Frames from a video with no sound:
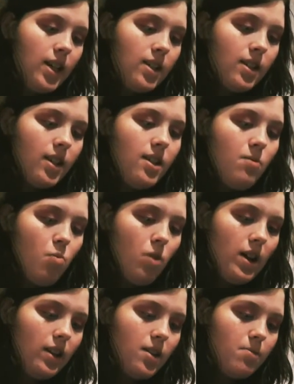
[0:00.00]
They did
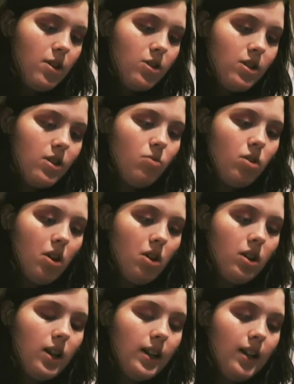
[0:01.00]
well, especially the one on
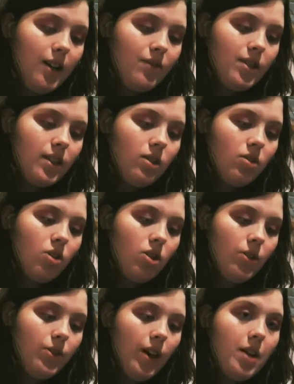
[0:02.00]
like lifestyle
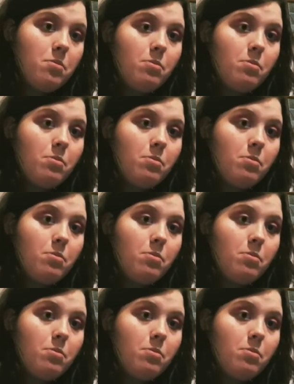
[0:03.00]
content,